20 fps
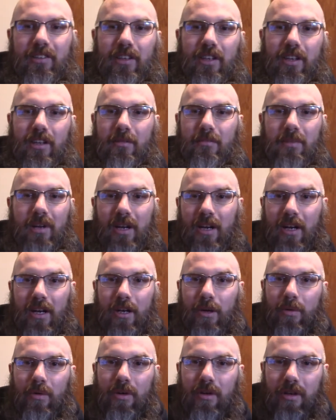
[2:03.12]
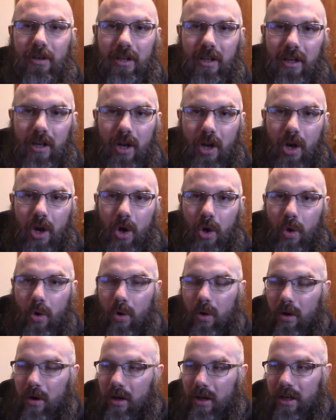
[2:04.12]
and my Iowa hoodie.
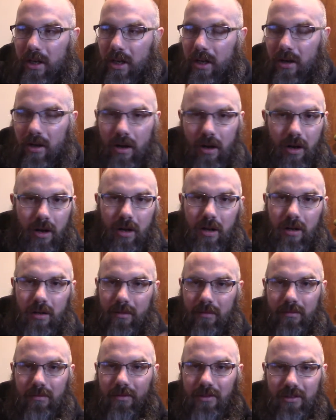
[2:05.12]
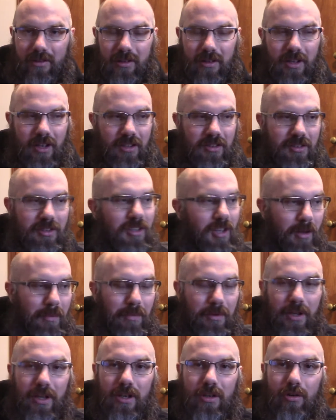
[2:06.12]
Or get all gussied
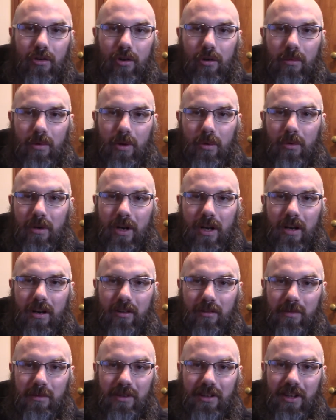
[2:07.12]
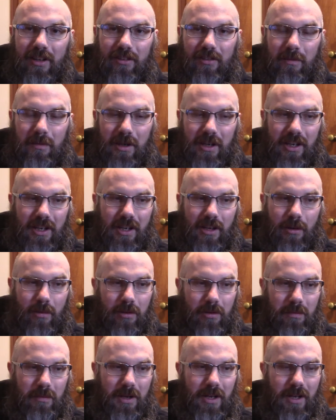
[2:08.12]
up like you normally would. There's been days I've been here
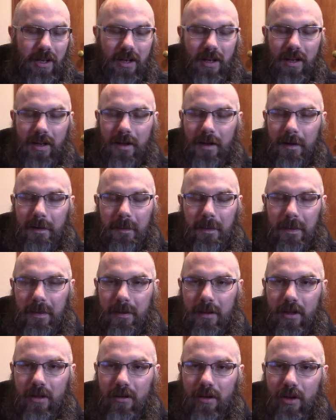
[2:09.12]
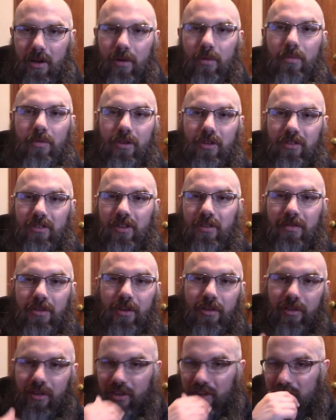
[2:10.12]
with my, you know, the stuff you
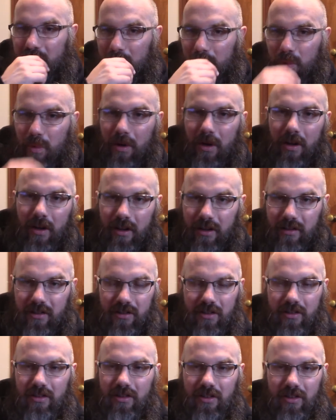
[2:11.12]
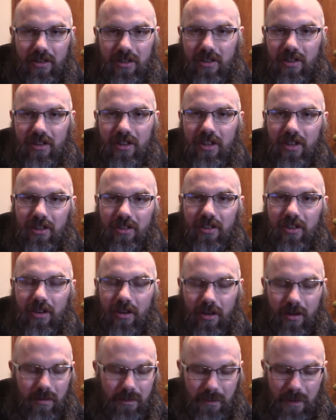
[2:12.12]
usually see me wear, like just a
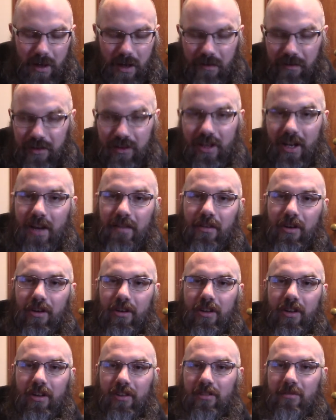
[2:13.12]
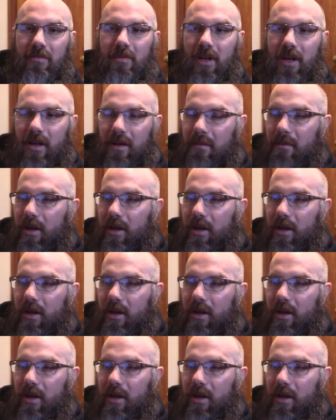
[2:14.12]
t-shirt. Obviously I have under this, my